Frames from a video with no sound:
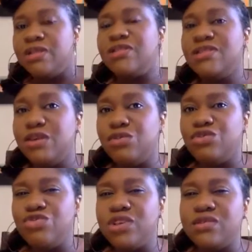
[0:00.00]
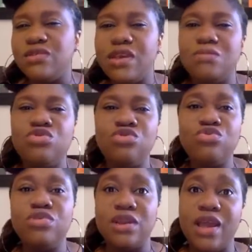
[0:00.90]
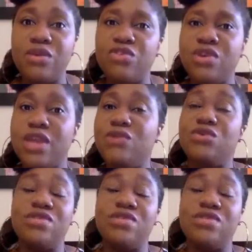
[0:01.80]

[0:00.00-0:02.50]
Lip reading: This is a 3-step tool that I created,